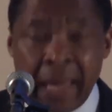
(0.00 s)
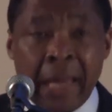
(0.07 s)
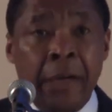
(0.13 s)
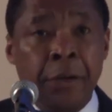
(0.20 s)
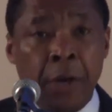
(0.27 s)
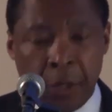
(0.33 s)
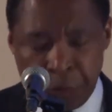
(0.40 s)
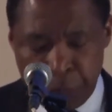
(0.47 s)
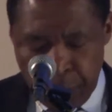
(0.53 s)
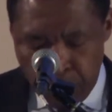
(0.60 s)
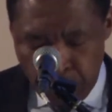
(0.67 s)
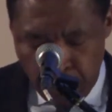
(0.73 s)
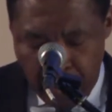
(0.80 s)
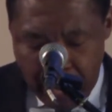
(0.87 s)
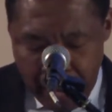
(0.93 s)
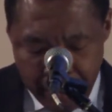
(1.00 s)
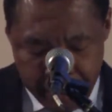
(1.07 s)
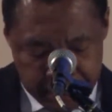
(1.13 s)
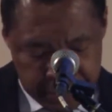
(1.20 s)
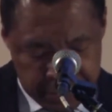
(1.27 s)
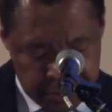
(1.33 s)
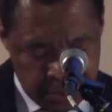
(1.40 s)
It thus
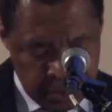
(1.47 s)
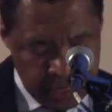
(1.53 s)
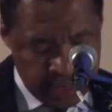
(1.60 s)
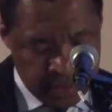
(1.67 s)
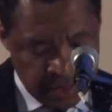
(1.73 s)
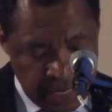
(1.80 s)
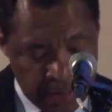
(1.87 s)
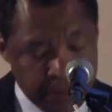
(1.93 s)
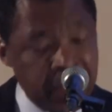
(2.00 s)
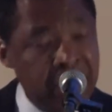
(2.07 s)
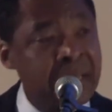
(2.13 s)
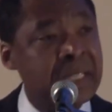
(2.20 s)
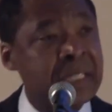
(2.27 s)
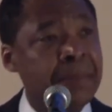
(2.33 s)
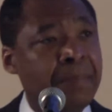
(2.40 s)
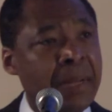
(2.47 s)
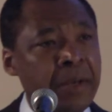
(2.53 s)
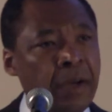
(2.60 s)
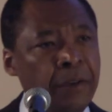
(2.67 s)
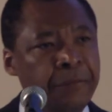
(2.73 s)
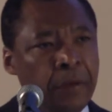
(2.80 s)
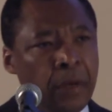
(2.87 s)
requires a separate
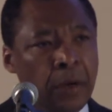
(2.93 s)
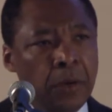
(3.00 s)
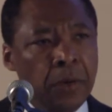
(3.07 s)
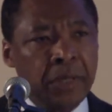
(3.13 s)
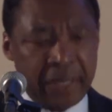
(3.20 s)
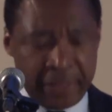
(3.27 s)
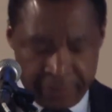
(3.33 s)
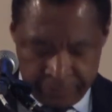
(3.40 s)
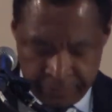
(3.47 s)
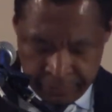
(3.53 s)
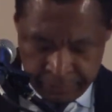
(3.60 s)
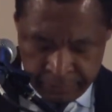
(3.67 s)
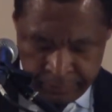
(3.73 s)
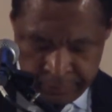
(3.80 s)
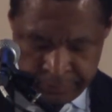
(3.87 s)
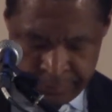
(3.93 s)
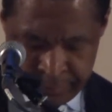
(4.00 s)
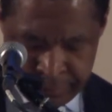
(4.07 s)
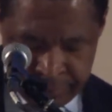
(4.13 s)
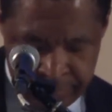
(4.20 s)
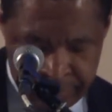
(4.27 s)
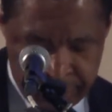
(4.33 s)
discipline of looking
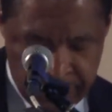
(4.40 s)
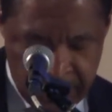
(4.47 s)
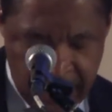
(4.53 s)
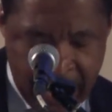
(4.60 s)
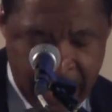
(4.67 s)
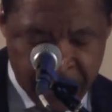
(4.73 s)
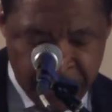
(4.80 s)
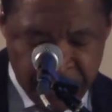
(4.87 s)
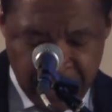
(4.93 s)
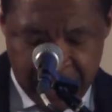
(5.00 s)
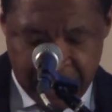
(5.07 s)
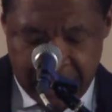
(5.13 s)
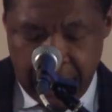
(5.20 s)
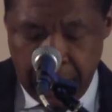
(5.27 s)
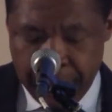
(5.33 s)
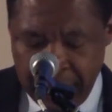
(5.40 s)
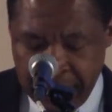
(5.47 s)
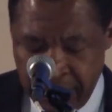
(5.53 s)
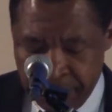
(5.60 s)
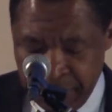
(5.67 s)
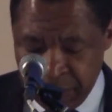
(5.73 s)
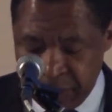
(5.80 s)
and thinking
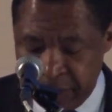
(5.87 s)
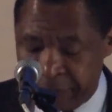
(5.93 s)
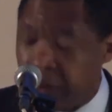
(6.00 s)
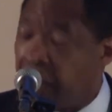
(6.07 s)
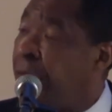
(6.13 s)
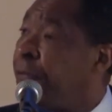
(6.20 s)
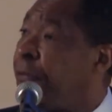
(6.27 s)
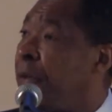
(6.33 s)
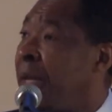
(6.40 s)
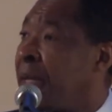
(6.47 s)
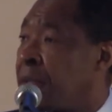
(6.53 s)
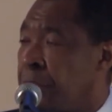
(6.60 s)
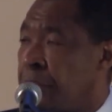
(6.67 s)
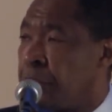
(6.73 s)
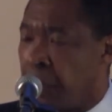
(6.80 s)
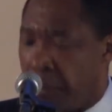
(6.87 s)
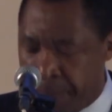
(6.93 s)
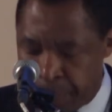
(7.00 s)
about images of conflict to